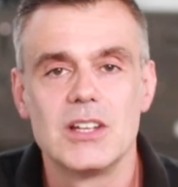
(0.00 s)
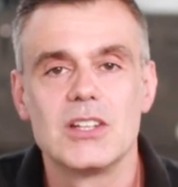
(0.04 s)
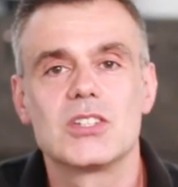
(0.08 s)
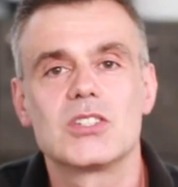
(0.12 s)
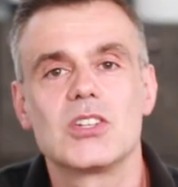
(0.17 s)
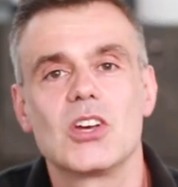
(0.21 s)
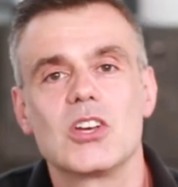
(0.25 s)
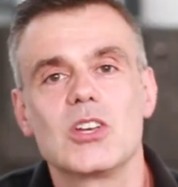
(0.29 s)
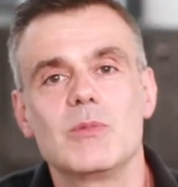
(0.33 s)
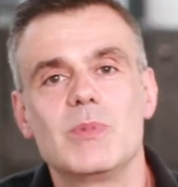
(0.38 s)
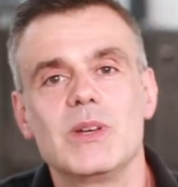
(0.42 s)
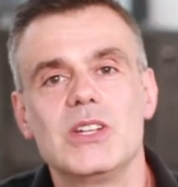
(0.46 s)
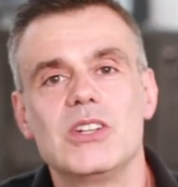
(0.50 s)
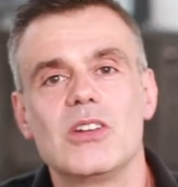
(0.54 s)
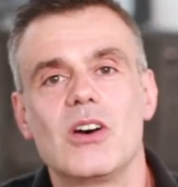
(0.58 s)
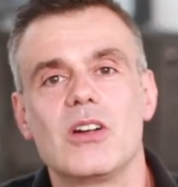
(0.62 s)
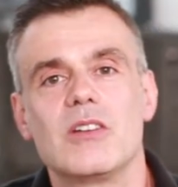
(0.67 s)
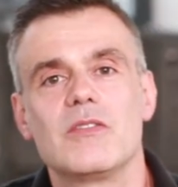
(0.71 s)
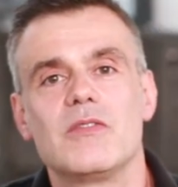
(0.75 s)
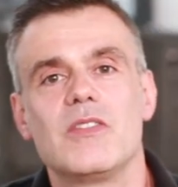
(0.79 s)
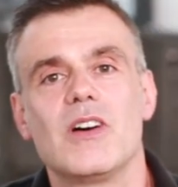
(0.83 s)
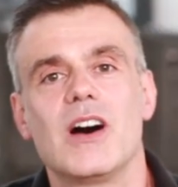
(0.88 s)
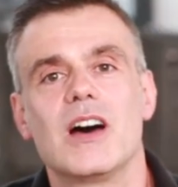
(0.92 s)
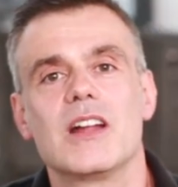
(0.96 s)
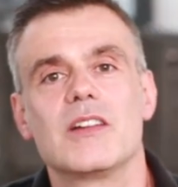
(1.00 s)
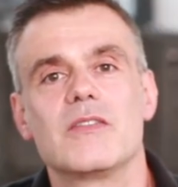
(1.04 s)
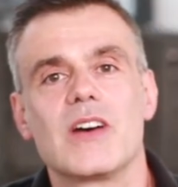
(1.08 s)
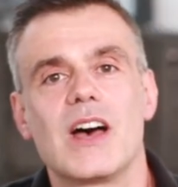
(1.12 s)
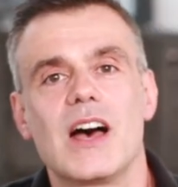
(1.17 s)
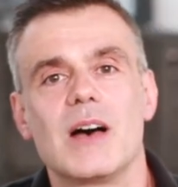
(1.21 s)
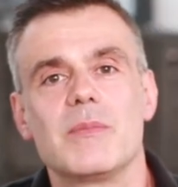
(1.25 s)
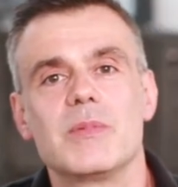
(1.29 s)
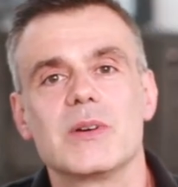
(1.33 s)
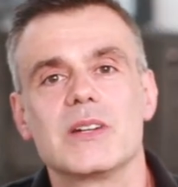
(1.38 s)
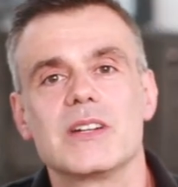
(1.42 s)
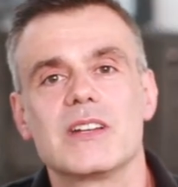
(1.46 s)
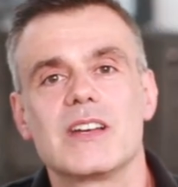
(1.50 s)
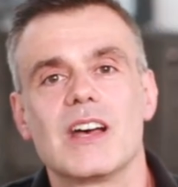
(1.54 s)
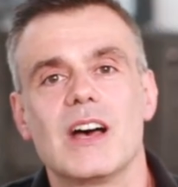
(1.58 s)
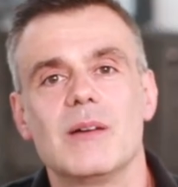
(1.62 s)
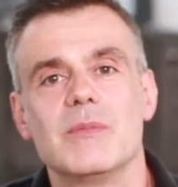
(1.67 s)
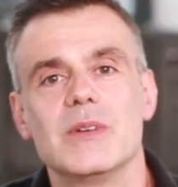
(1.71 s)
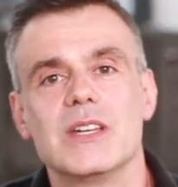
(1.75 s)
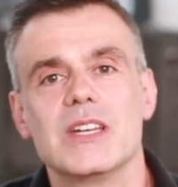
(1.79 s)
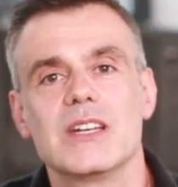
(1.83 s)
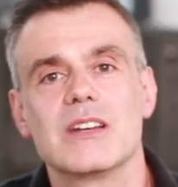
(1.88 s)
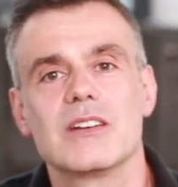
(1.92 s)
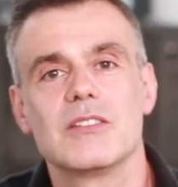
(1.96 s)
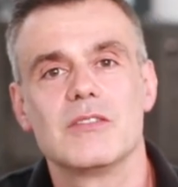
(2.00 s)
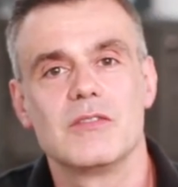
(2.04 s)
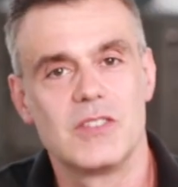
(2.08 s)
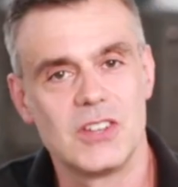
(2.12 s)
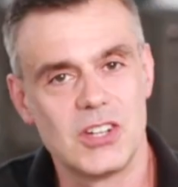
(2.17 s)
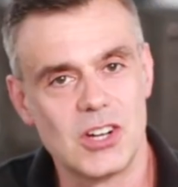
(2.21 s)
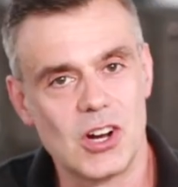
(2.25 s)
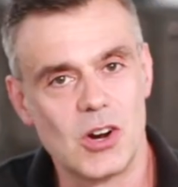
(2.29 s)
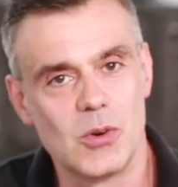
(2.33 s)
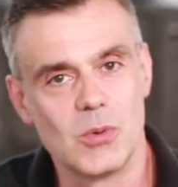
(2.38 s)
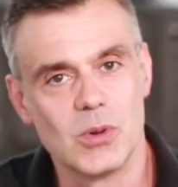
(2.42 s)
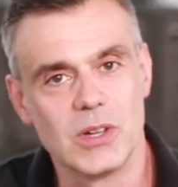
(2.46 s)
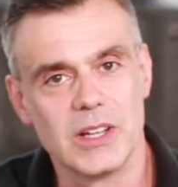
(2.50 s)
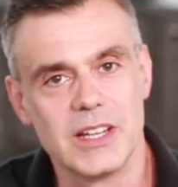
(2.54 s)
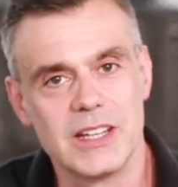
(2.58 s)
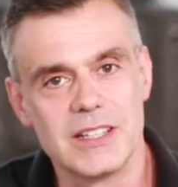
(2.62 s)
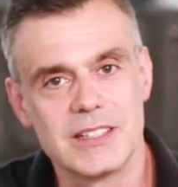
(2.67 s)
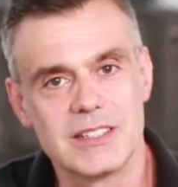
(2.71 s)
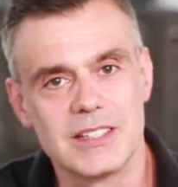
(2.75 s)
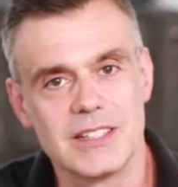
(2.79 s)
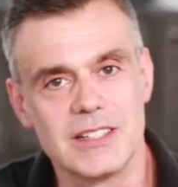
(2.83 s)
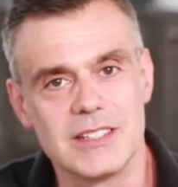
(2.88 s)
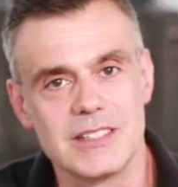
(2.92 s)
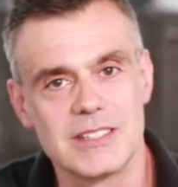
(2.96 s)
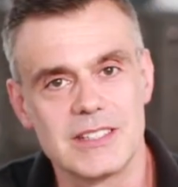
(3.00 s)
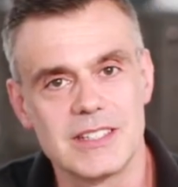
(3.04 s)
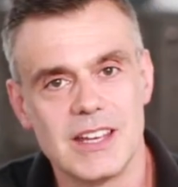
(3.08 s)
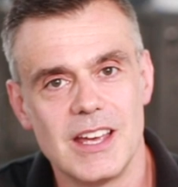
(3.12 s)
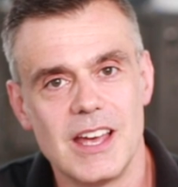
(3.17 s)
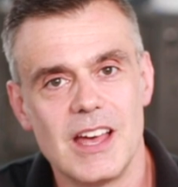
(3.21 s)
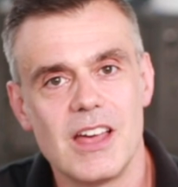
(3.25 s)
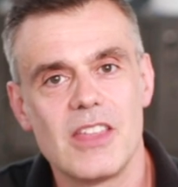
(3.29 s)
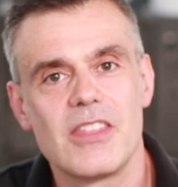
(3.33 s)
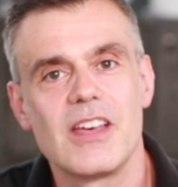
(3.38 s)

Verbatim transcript: so you'll be notified of up and coming video releases.